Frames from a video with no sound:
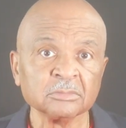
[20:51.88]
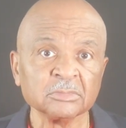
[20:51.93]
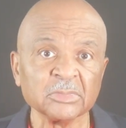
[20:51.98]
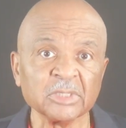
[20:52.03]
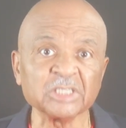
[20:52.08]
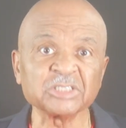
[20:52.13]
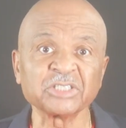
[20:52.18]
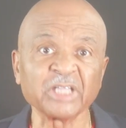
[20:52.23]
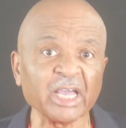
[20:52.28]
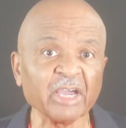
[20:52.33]

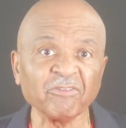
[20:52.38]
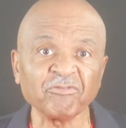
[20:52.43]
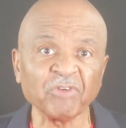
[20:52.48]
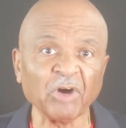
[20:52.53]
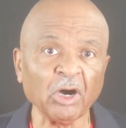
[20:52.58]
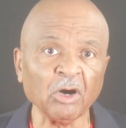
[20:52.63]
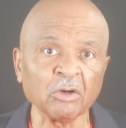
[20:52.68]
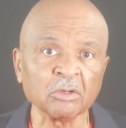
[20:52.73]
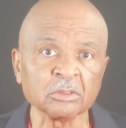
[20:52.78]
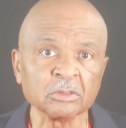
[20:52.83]
It's their
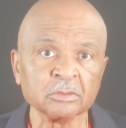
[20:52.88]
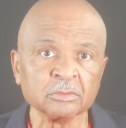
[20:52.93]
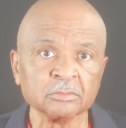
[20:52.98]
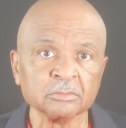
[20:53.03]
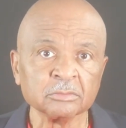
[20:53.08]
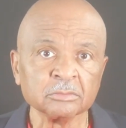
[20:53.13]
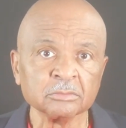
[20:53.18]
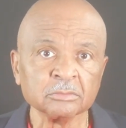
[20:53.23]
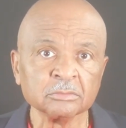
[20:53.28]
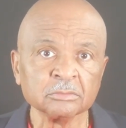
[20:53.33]
fault.
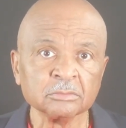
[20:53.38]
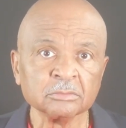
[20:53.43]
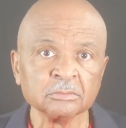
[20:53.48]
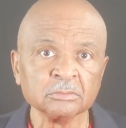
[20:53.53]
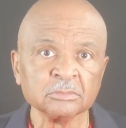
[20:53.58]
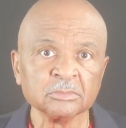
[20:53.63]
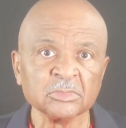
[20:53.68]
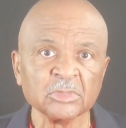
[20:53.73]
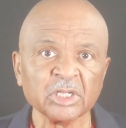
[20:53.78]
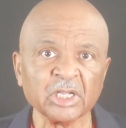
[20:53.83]

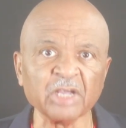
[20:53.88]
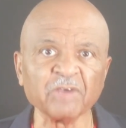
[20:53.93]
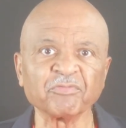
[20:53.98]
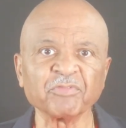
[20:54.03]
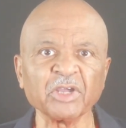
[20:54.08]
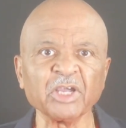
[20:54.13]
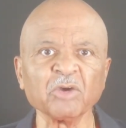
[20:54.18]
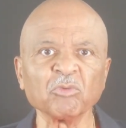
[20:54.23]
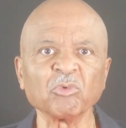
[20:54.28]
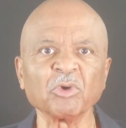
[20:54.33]

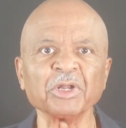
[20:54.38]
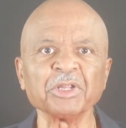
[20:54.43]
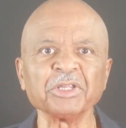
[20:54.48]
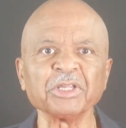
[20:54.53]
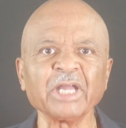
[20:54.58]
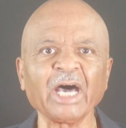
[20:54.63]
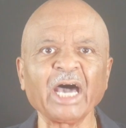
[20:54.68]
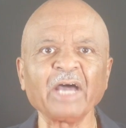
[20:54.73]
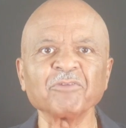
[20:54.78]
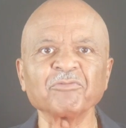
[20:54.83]
If it were
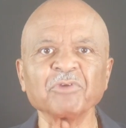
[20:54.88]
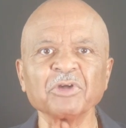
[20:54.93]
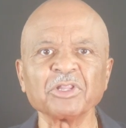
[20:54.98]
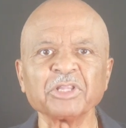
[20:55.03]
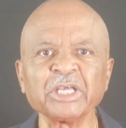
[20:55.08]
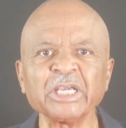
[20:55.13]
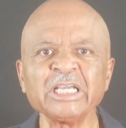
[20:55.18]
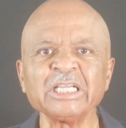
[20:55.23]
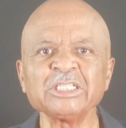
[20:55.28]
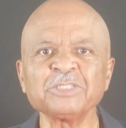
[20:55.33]
not for
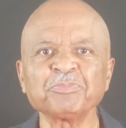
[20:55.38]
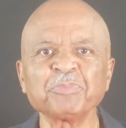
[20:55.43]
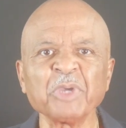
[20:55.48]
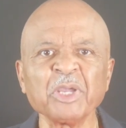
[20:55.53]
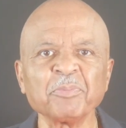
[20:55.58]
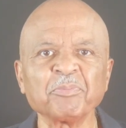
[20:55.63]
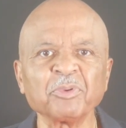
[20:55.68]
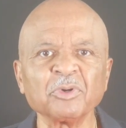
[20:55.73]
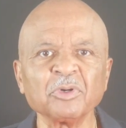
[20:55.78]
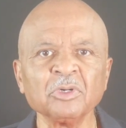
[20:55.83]
these
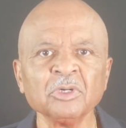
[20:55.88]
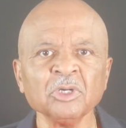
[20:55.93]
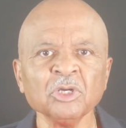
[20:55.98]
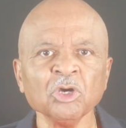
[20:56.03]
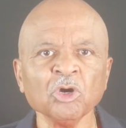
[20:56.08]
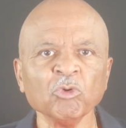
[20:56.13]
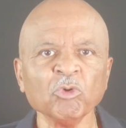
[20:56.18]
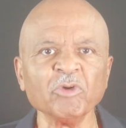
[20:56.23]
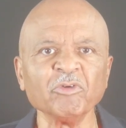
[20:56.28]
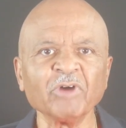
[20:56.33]
people,
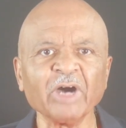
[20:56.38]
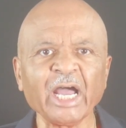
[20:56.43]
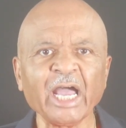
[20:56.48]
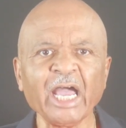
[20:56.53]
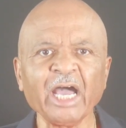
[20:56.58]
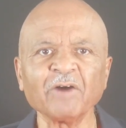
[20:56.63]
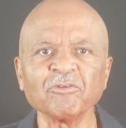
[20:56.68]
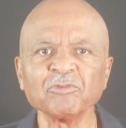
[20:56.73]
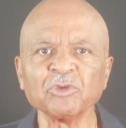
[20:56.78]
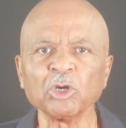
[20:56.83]
we would
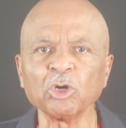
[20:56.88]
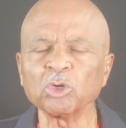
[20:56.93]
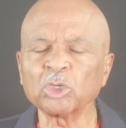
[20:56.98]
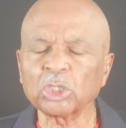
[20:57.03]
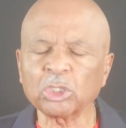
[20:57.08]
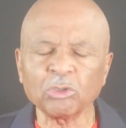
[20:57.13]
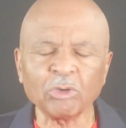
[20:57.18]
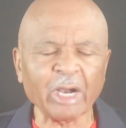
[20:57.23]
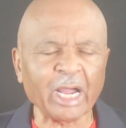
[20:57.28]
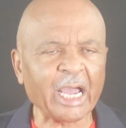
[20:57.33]
have no
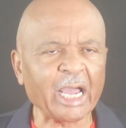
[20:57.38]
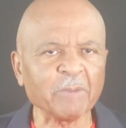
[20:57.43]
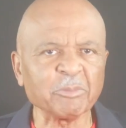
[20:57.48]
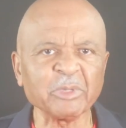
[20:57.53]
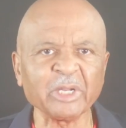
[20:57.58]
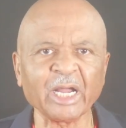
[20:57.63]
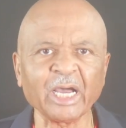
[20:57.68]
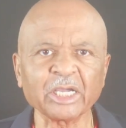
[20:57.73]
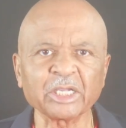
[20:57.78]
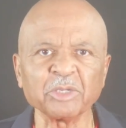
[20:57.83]
crime
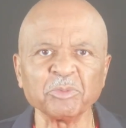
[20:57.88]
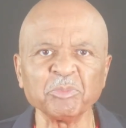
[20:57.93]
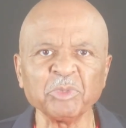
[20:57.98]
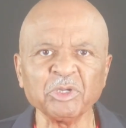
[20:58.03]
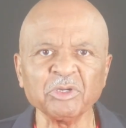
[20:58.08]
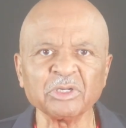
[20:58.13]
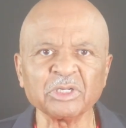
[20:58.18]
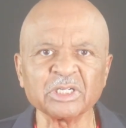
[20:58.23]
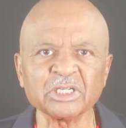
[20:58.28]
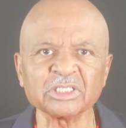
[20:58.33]
in our
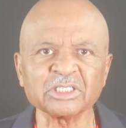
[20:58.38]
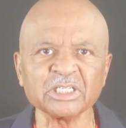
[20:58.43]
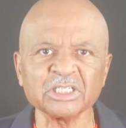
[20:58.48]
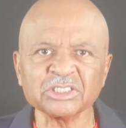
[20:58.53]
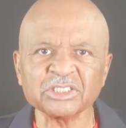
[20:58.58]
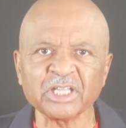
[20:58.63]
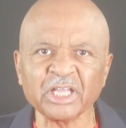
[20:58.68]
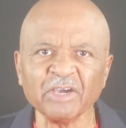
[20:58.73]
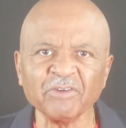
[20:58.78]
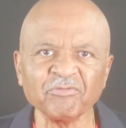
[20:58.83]
communities.
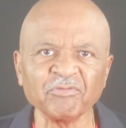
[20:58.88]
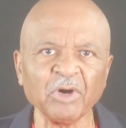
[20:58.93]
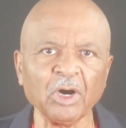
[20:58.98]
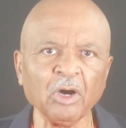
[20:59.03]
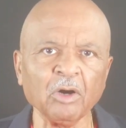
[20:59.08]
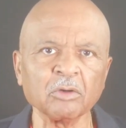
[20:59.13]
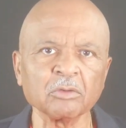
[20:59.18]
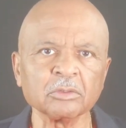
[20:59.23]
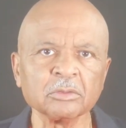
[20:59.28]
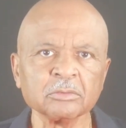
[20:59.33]
It's their
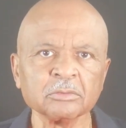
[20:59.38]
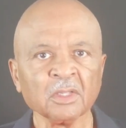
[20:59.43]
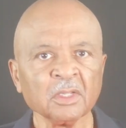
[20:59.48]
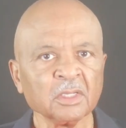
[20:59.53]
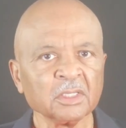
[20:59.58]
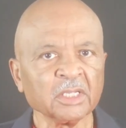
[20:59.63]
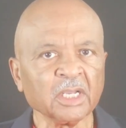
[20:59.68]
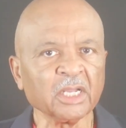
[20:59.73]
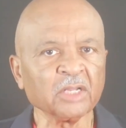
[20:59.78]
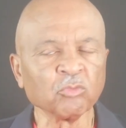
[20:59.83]
fault.
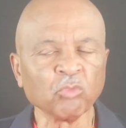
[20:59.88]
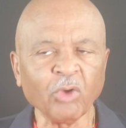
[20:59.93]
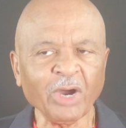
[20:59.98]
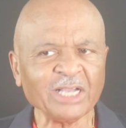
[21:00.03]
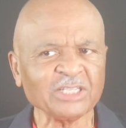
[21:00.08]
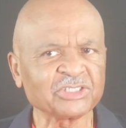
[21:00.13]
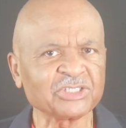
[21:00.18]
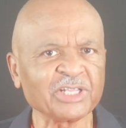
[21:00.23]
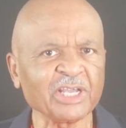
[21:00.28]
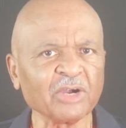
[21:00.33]
And
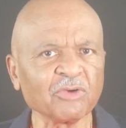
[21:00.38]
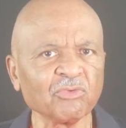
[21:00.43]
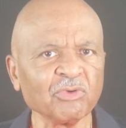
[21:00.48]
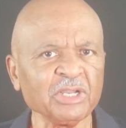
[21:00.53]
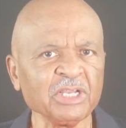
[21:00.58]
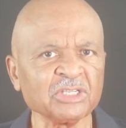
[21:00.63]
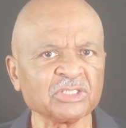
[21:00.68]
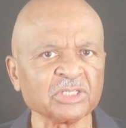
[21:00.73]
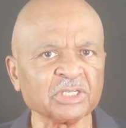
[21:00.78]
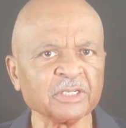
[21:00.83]
watch their
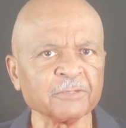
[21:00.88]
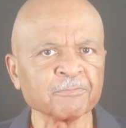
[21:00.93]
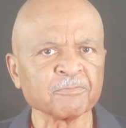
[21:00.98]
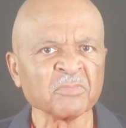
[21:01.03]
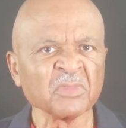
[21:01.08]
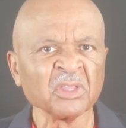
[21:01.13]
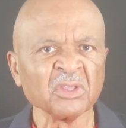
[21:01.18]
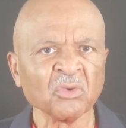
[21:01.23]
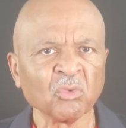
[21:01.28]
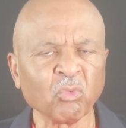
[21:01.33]
reasoning.
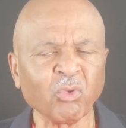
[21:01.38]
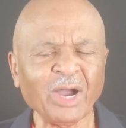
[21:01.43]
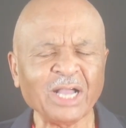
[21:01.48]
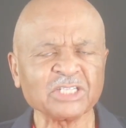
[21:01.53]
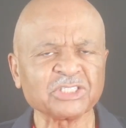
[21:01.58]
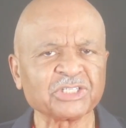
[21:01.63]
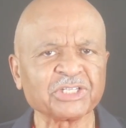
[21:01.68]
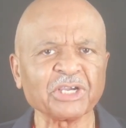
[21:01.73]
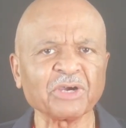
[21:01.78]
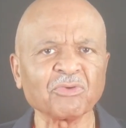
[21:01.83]

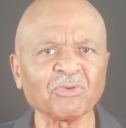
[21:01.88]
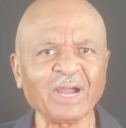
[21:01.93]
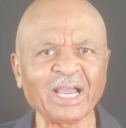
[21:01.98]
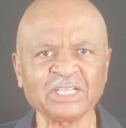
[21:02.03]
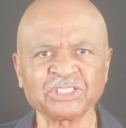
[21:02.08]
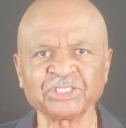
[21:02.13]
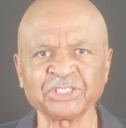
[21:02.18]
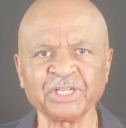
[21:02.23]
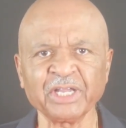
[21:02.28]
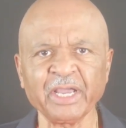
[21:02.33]
Watch their
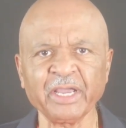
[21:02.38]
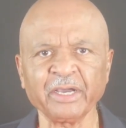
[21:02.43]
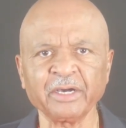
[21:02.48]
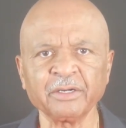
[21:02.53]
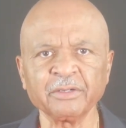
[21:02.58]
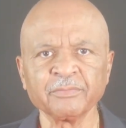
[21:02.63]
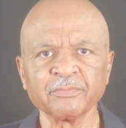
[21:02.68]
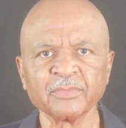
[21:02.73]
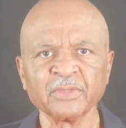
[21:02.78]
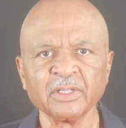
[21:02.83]

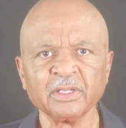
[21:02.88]
rationale.